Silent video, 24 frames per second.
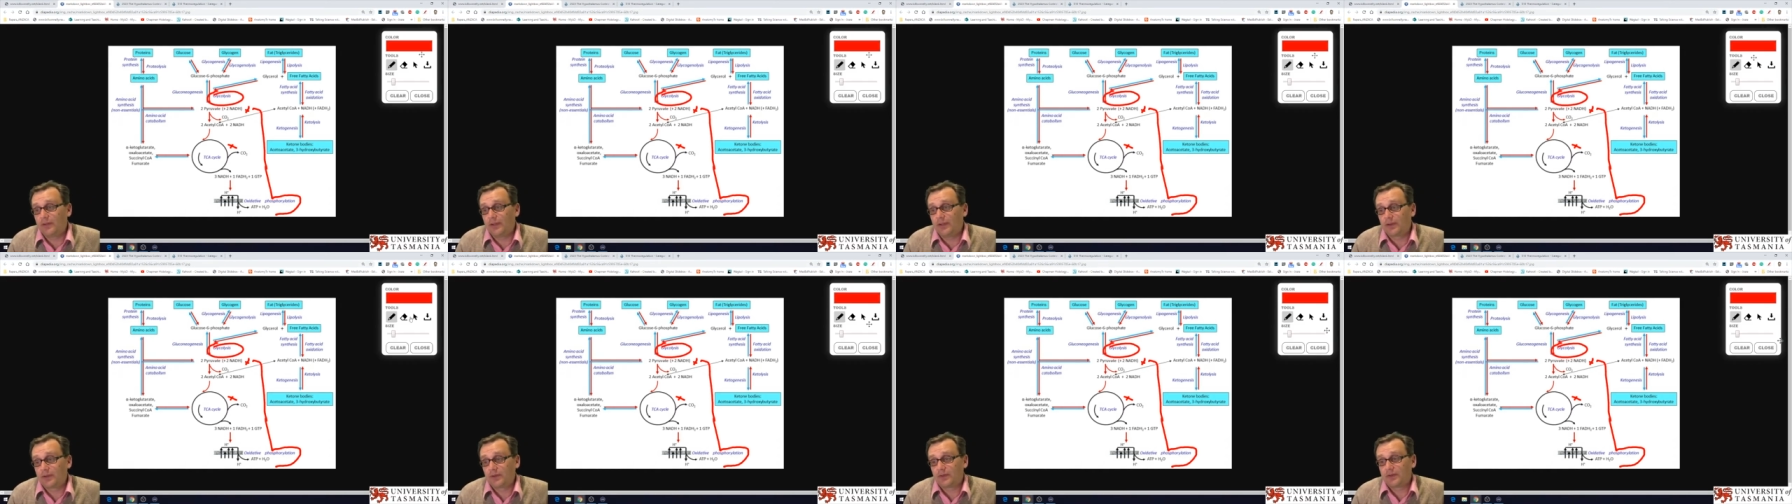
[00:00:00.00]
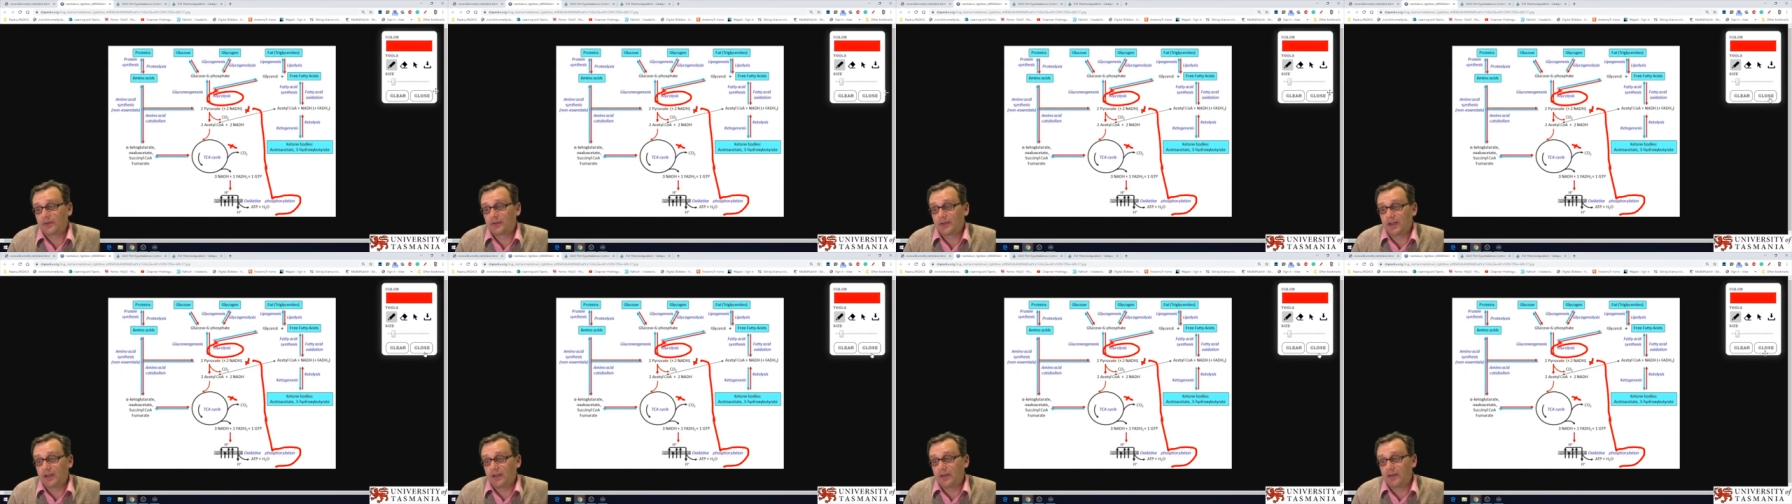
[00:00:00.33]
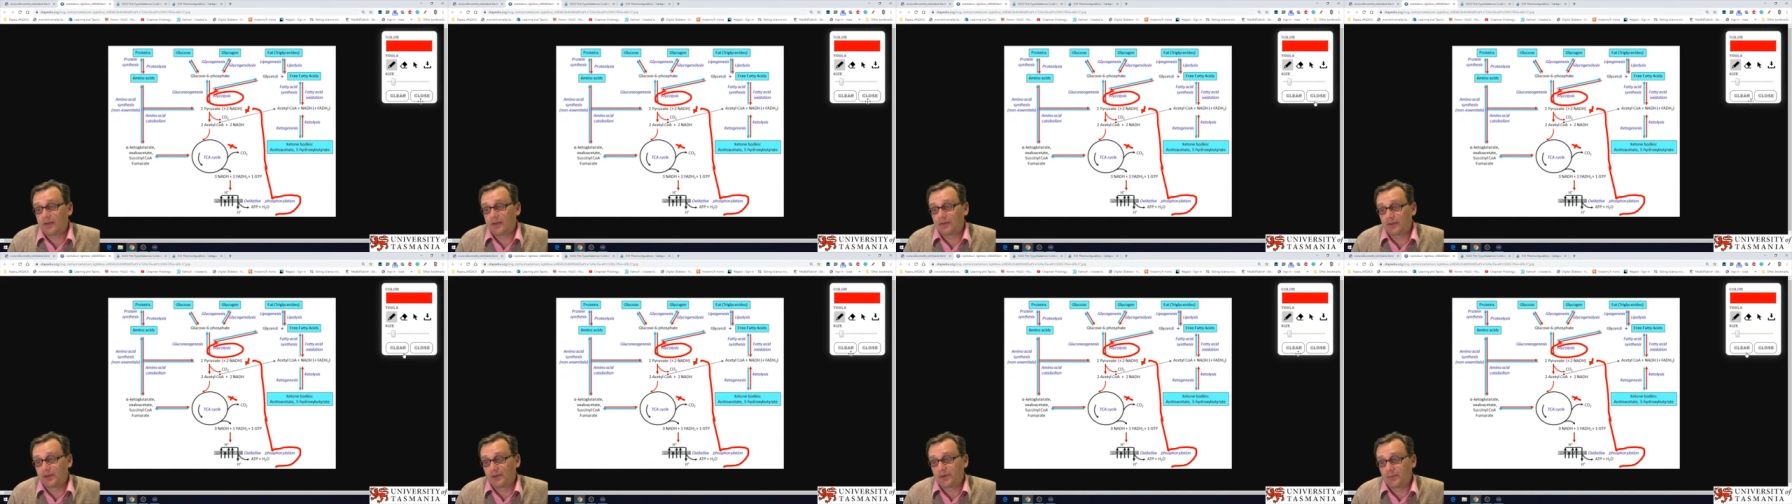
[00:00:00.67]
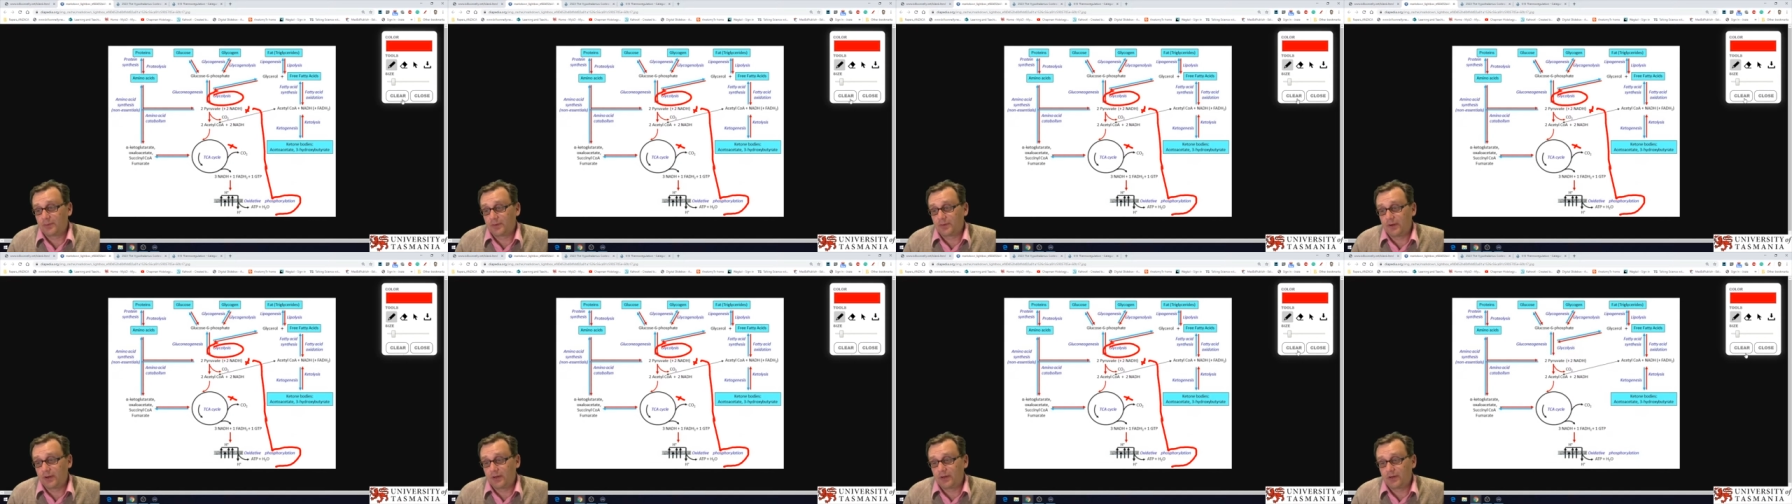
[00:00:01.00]
of this
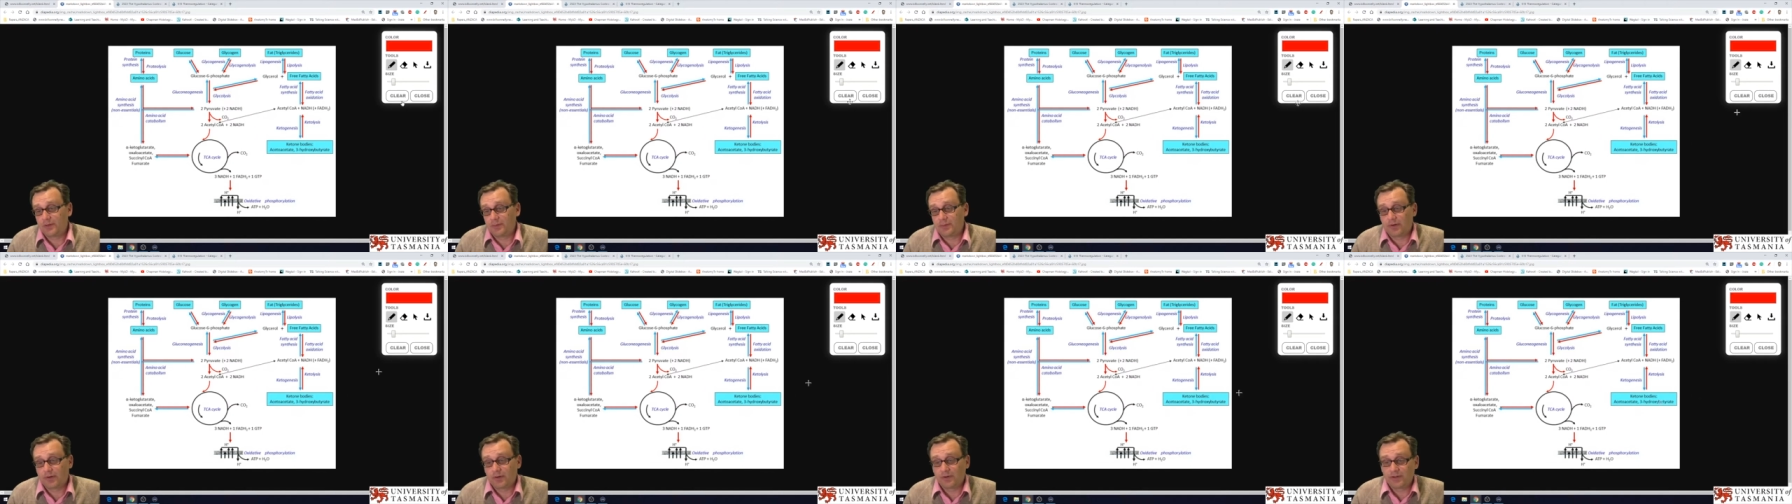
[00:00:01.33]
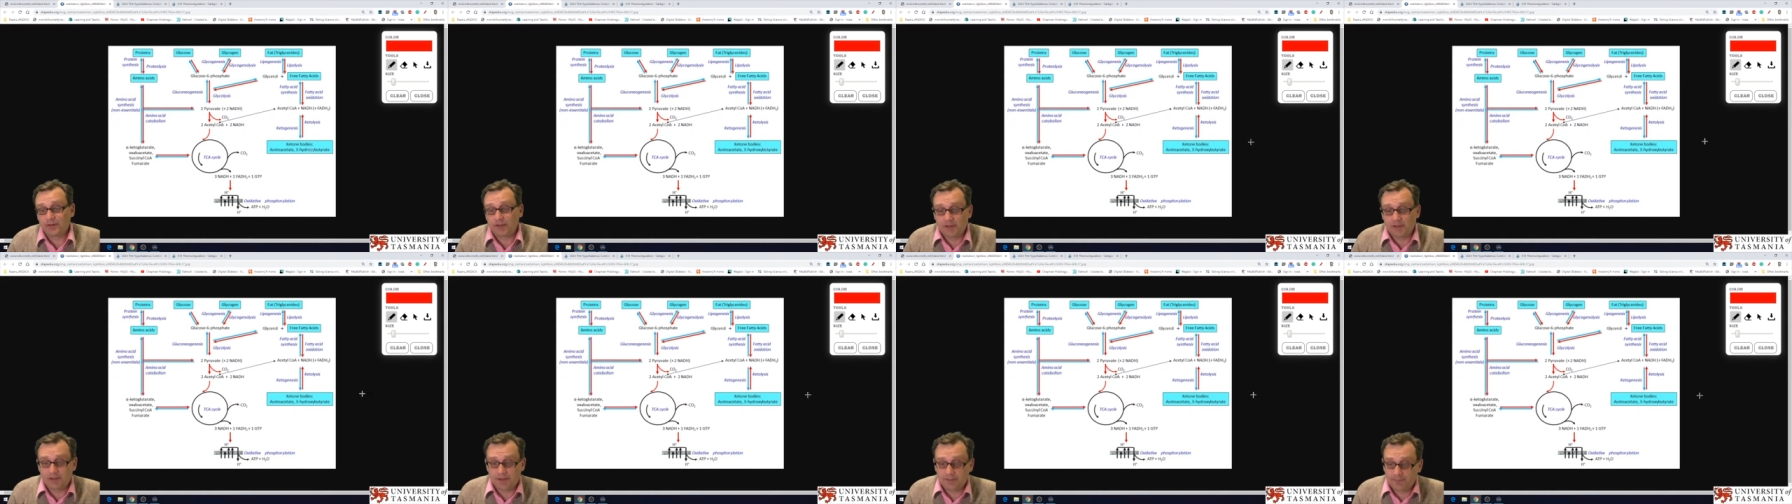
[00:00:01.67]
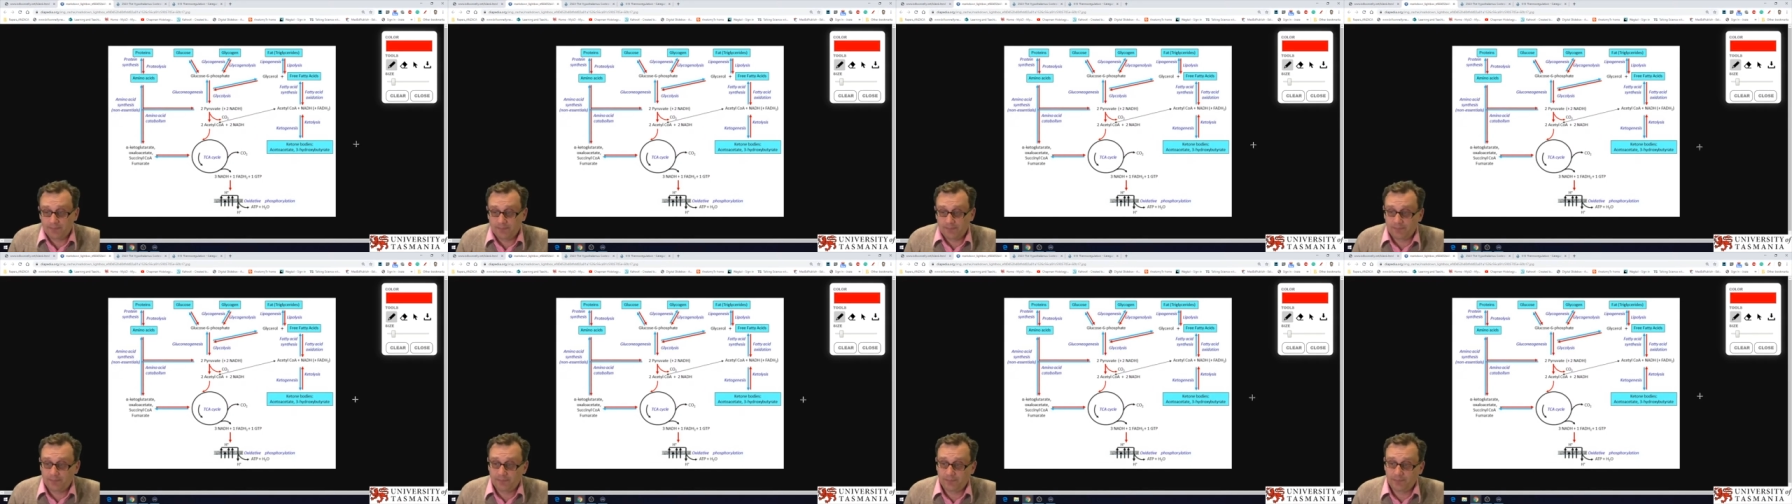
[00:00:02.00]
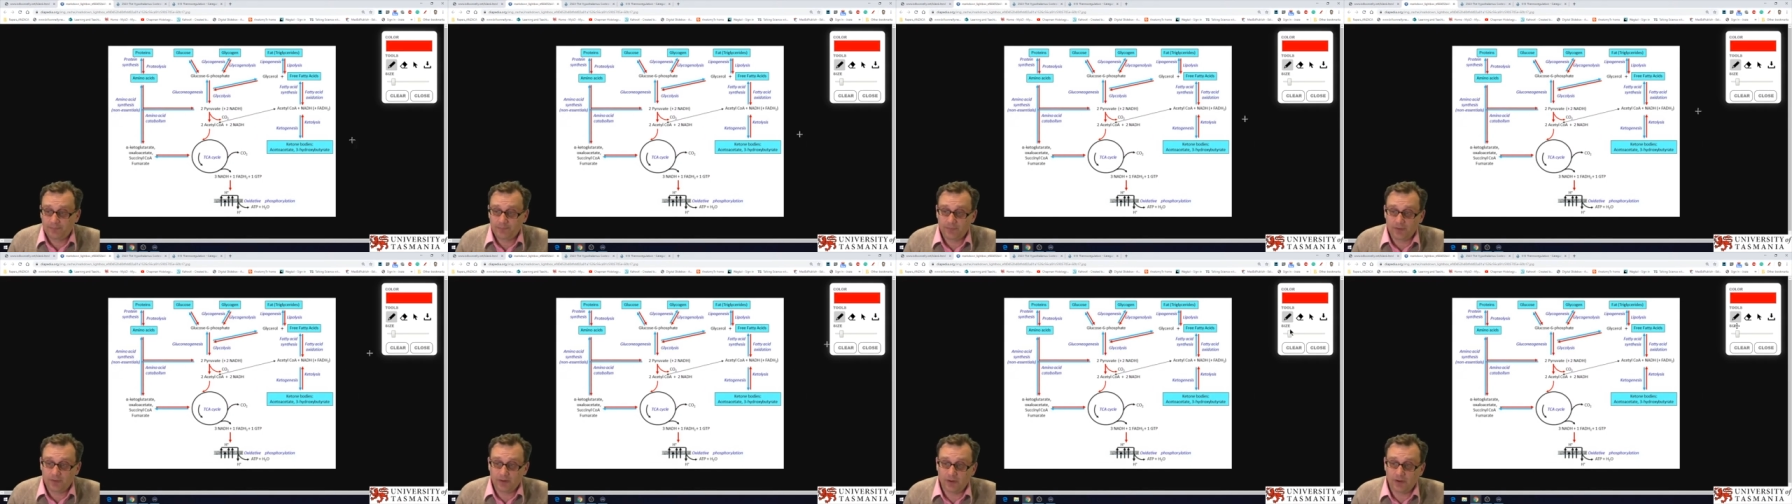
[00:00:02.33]
cellular respiration process.
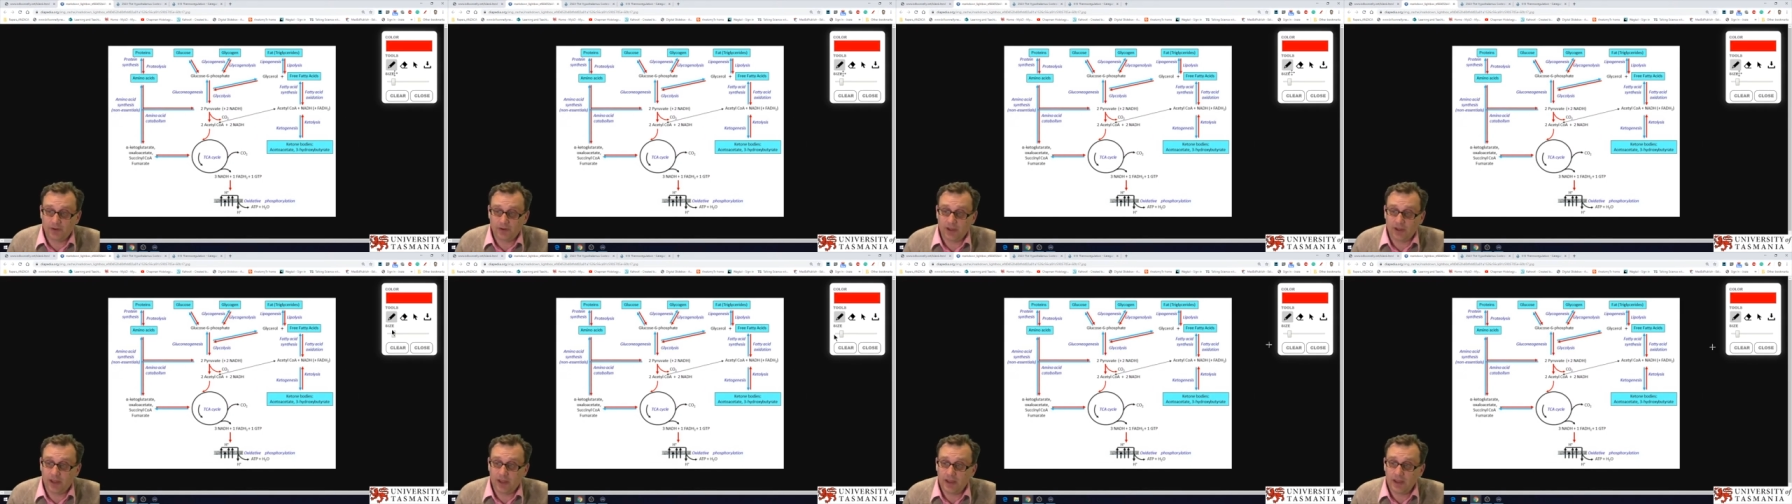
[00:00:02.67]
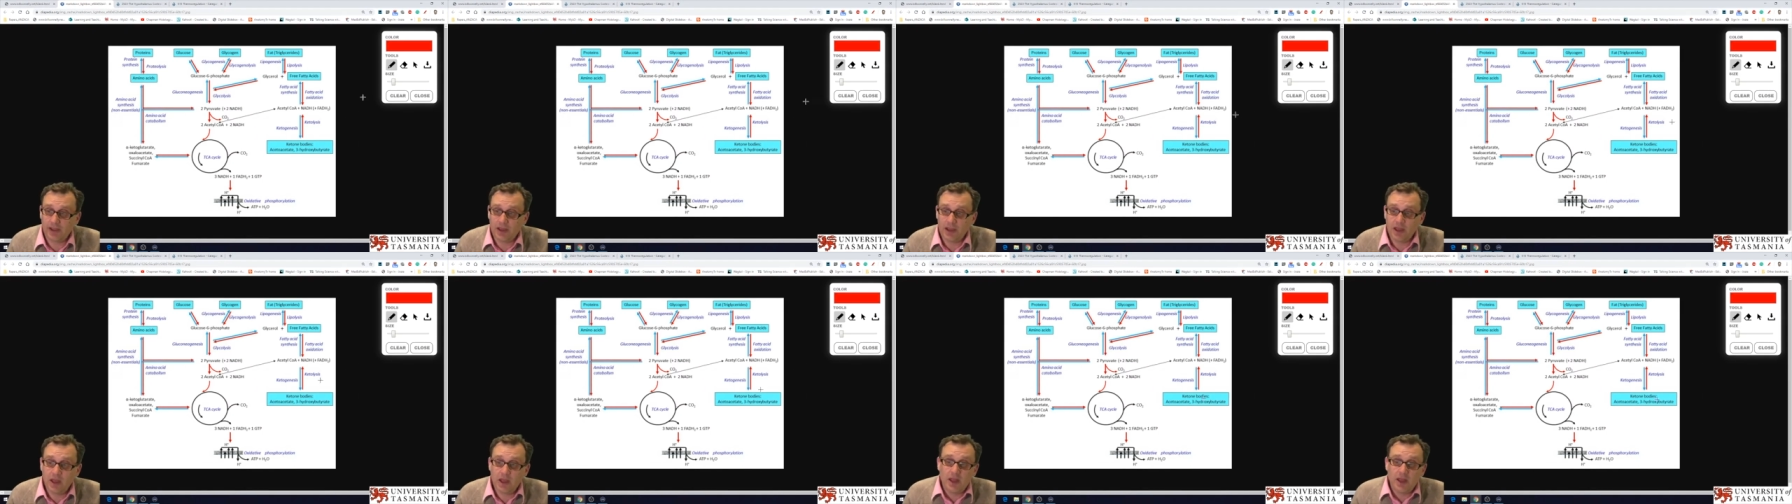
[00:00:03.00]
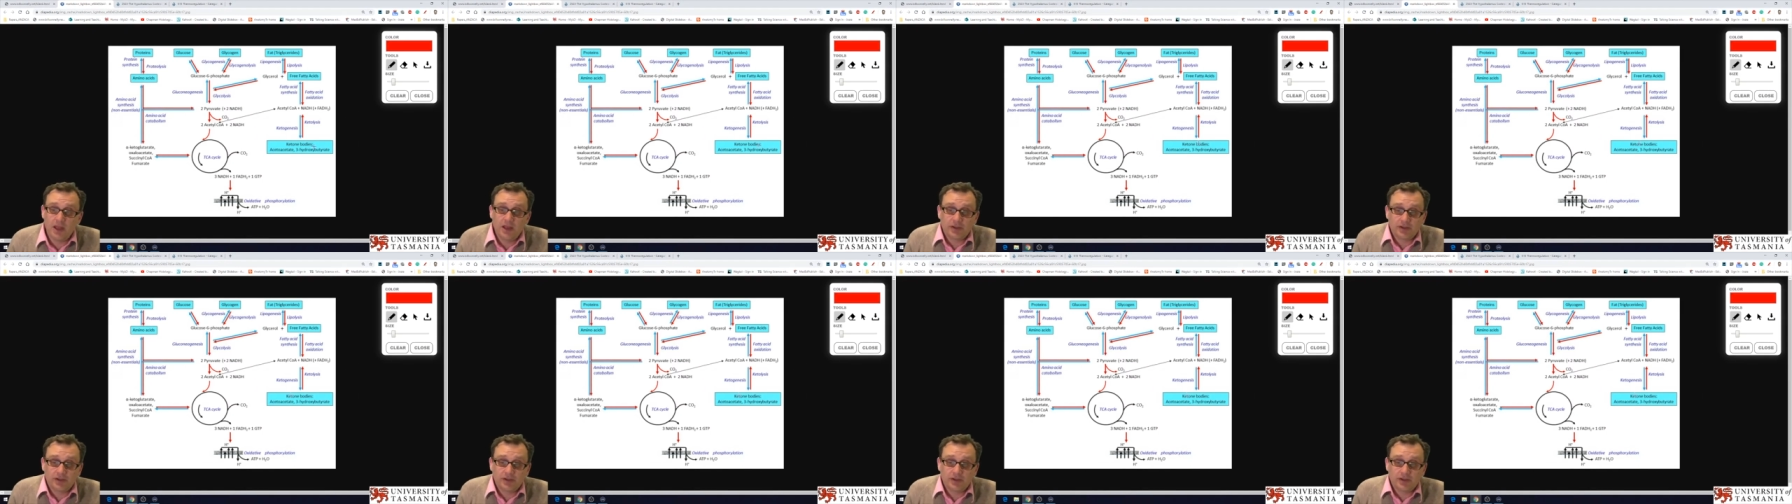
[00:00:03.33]
Okay,